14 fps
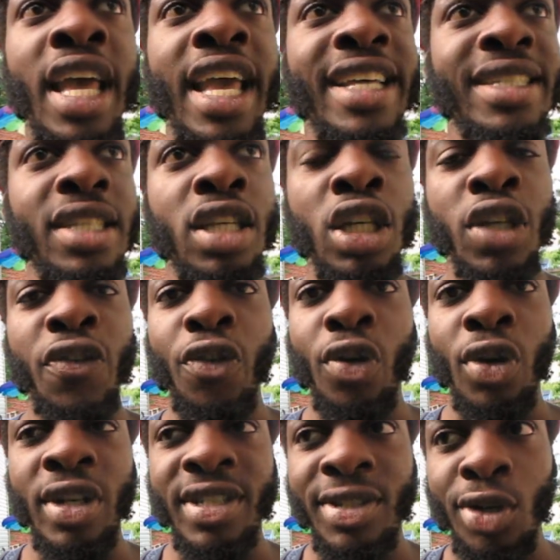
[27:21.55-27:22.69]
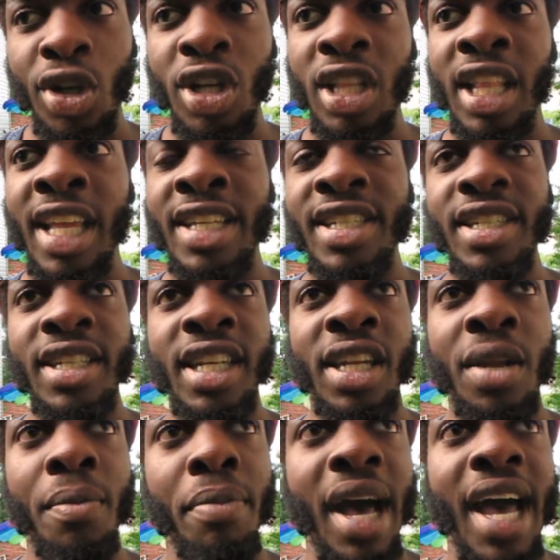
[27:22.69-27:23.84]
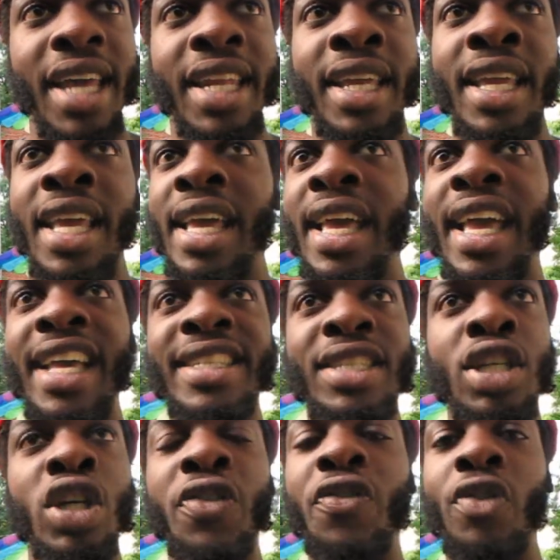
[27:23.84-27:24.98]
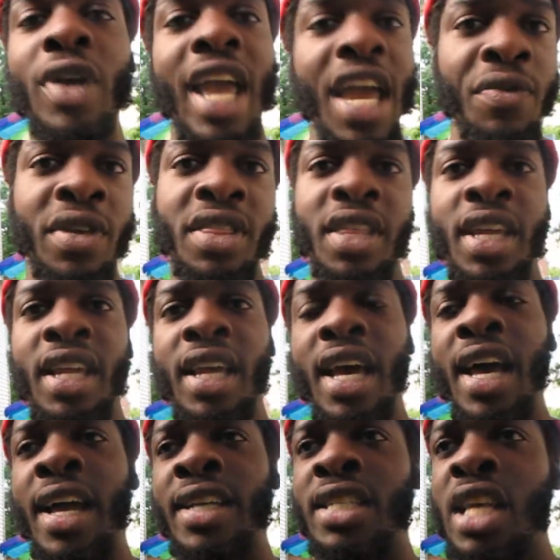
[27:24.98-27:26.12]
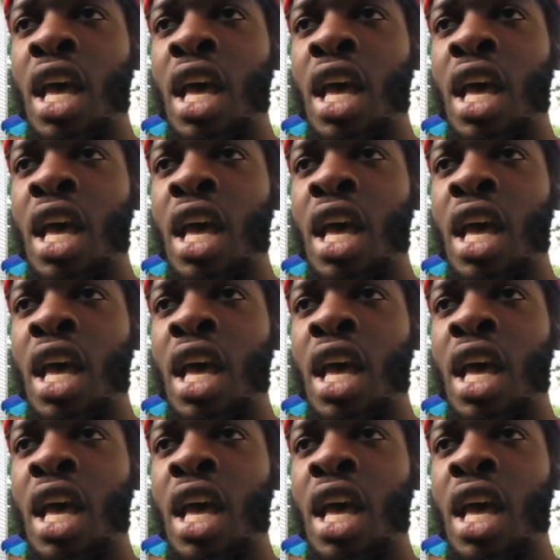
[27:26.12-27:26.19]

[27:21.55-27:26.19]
it's good for circulation in the body, it's good for everything, guys.